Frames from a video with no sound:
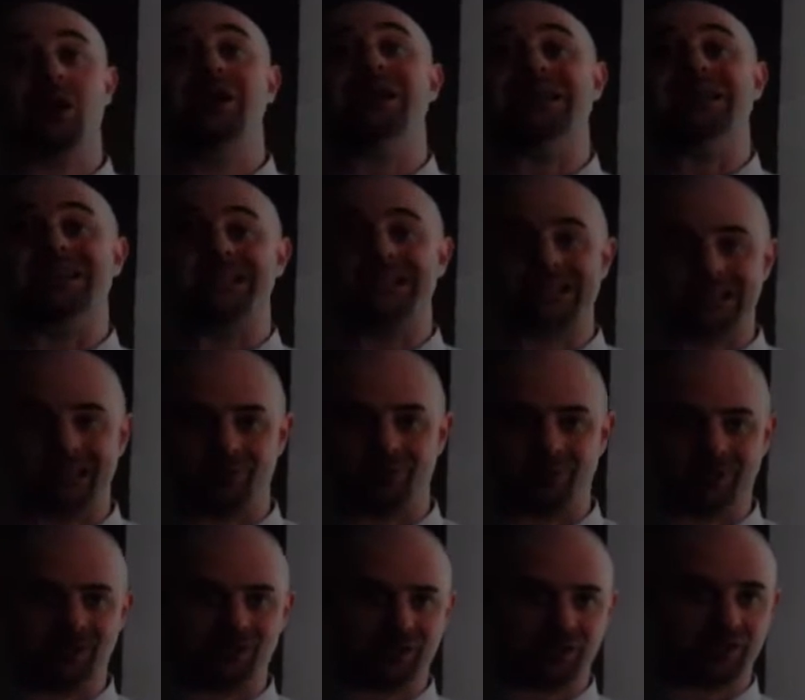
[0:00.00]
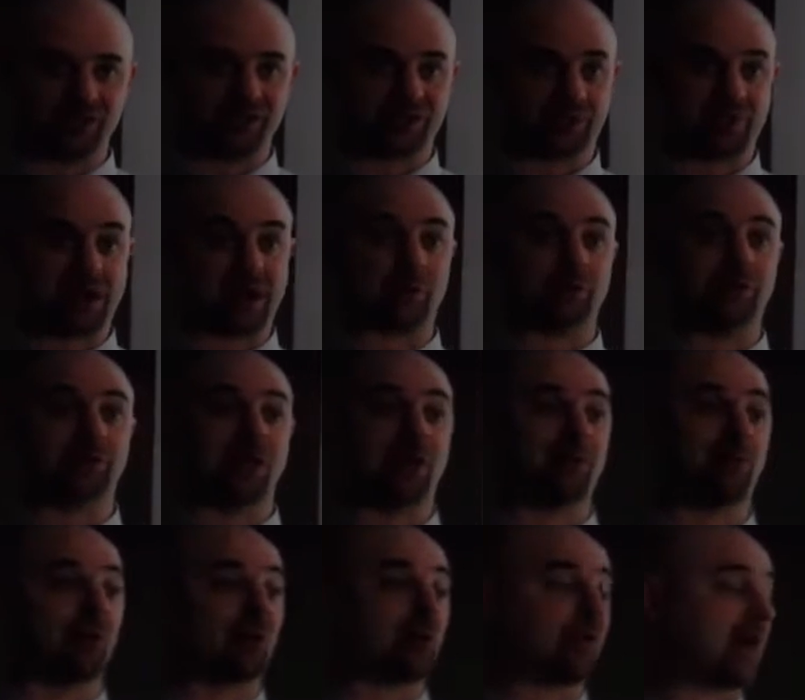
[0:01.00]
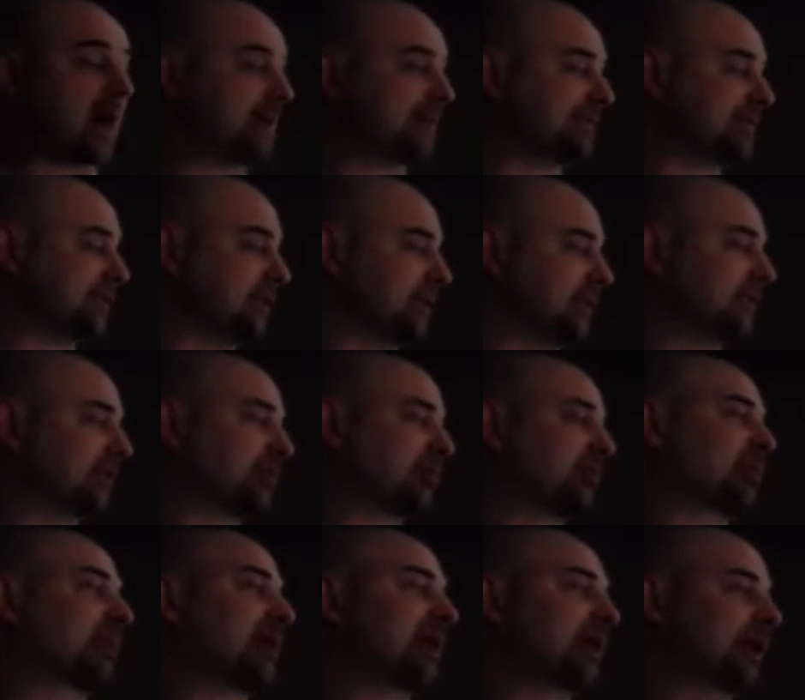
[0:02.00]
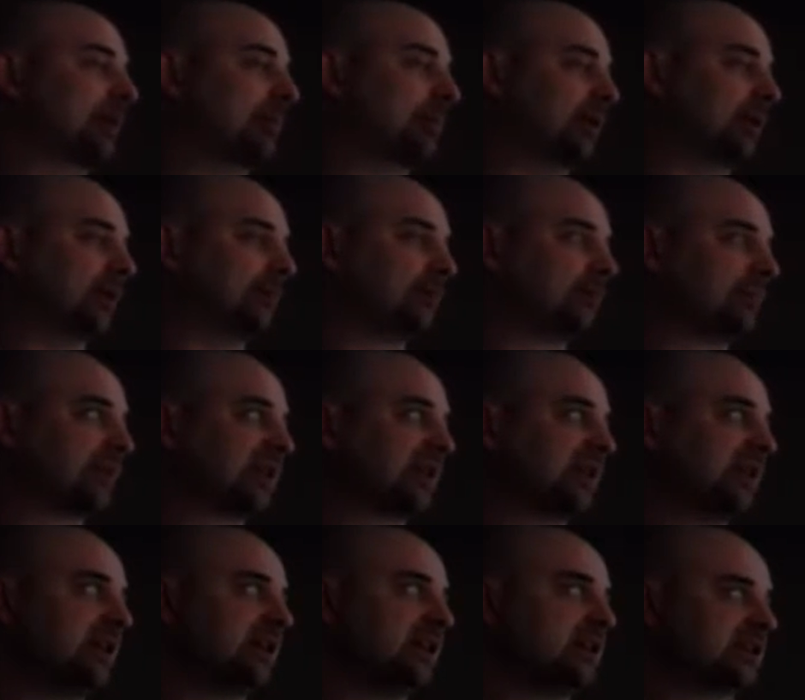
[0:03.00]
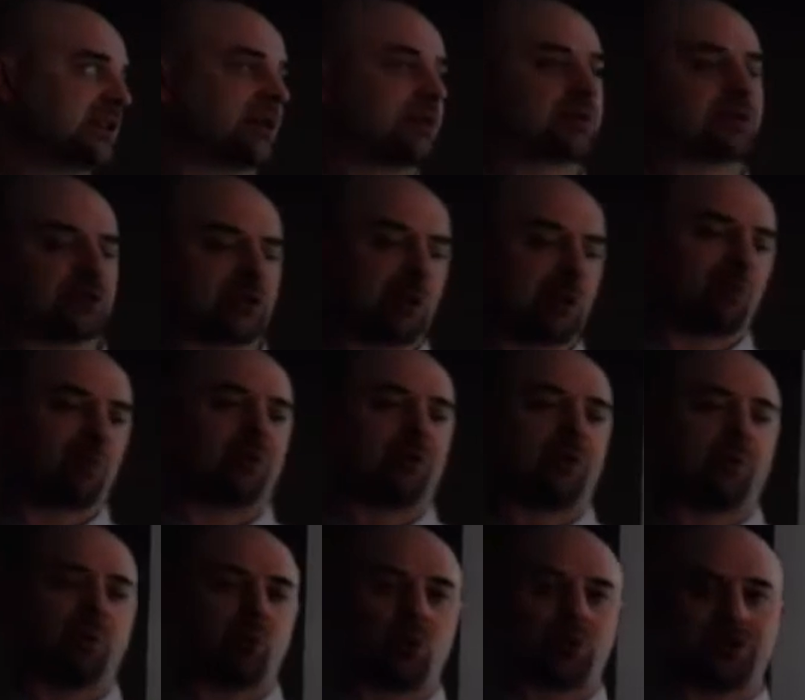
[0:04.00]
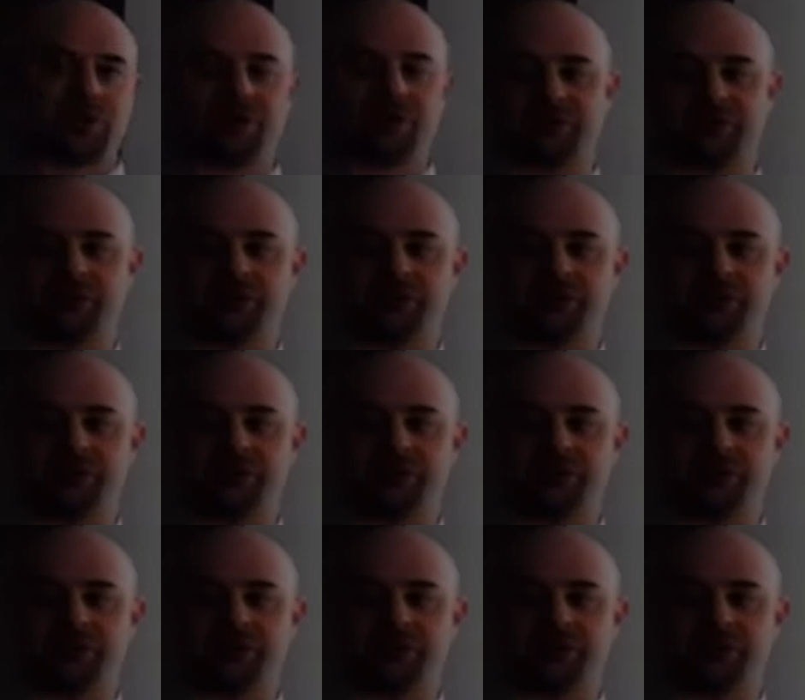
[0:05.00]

in this image, is about double that of the liver parenchyma. Now there's a couple important things to